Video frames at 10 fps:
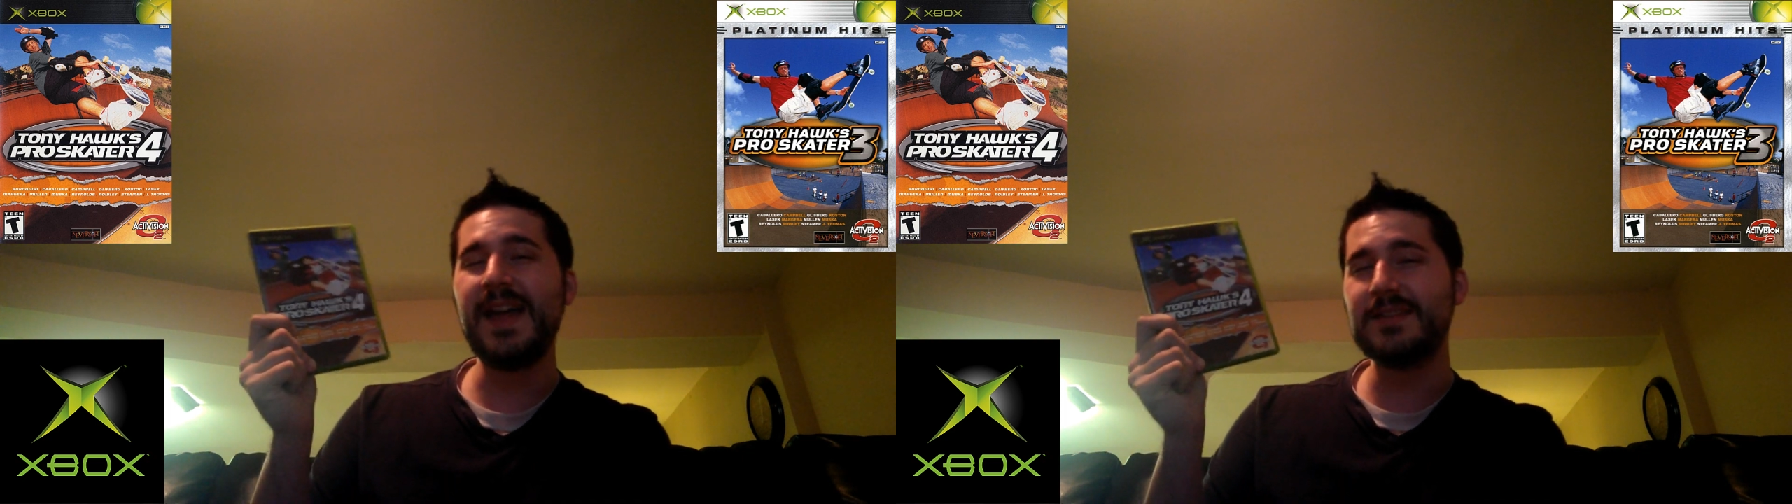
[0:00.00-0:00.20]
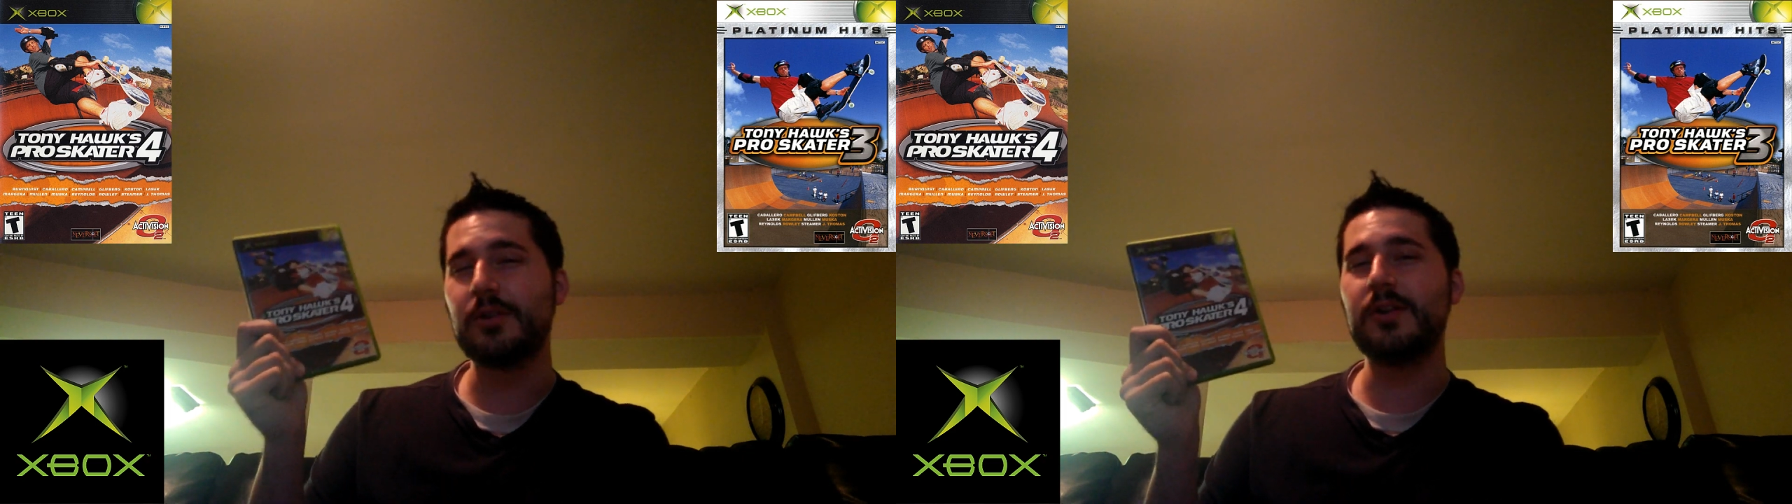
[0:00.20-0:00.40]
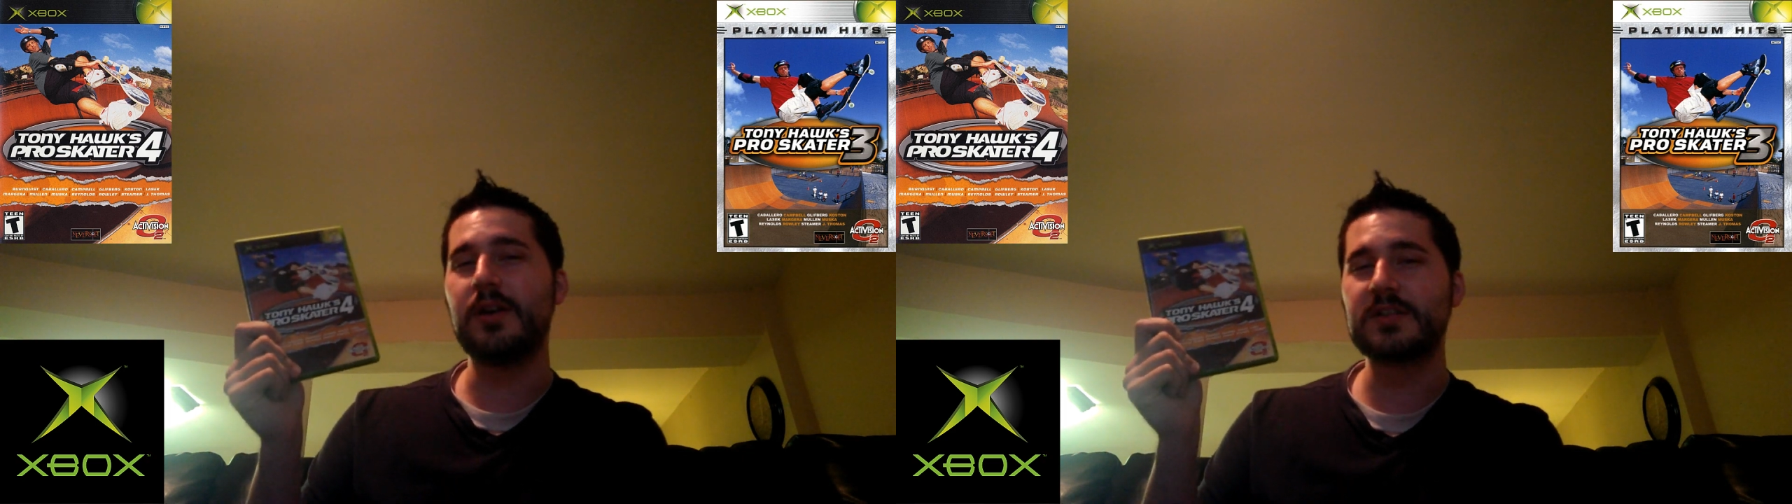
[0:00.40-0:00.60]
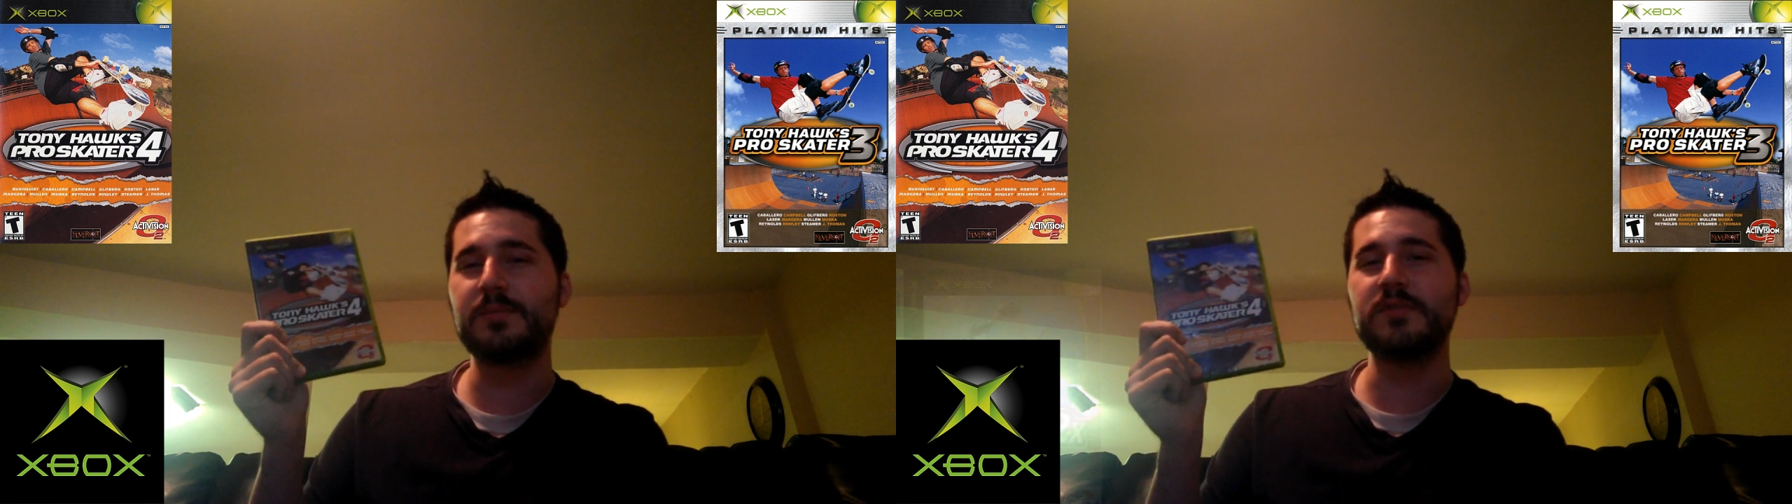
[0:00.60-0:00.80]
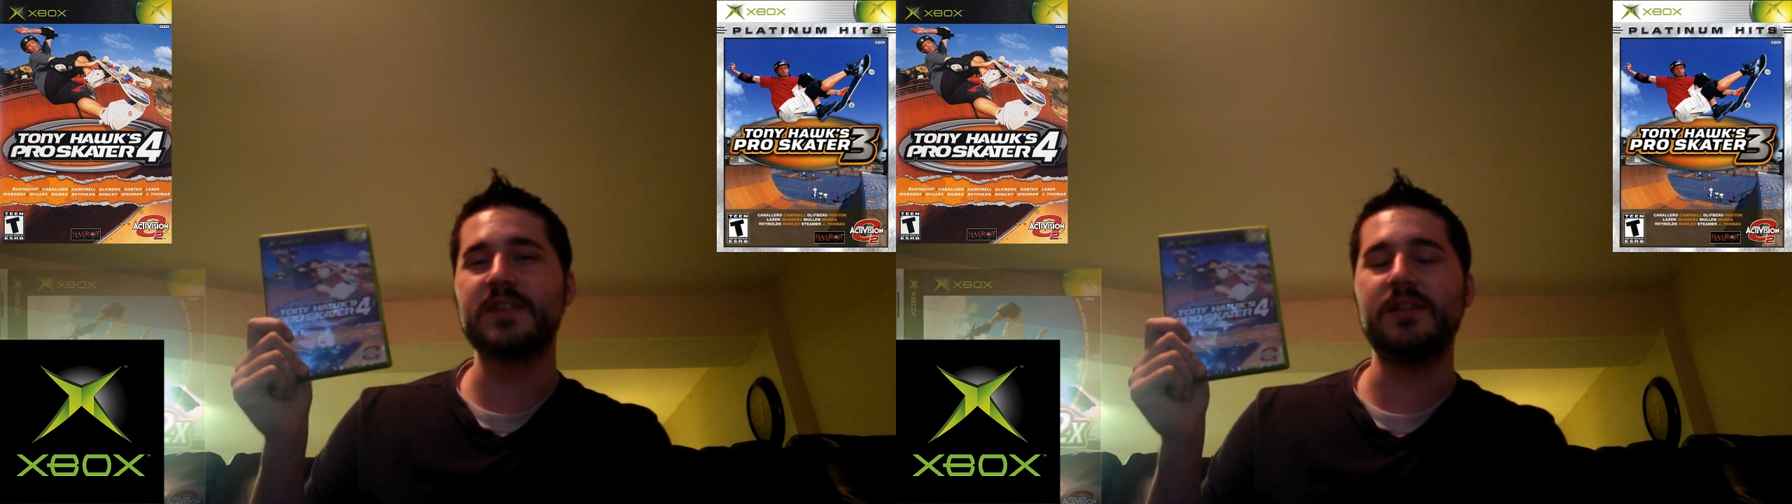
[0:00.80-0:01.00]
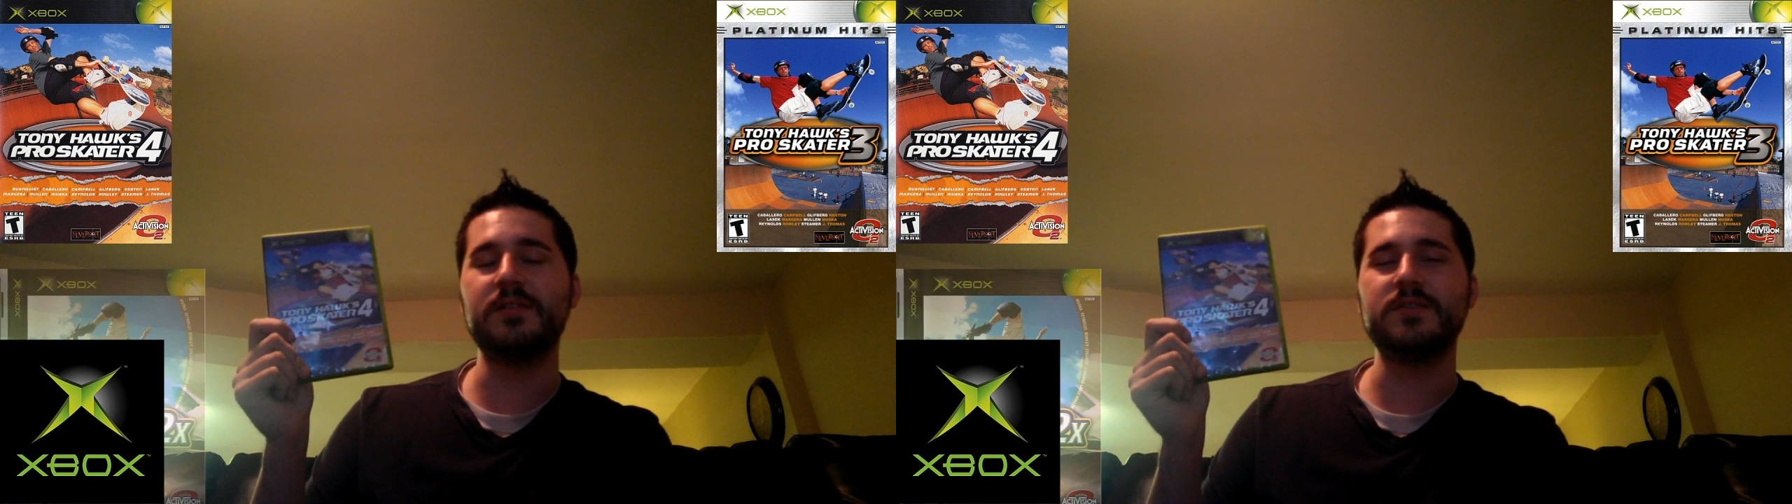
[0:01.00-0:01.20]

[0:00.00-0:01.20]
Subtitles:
and Tony Hawk's Pro Skater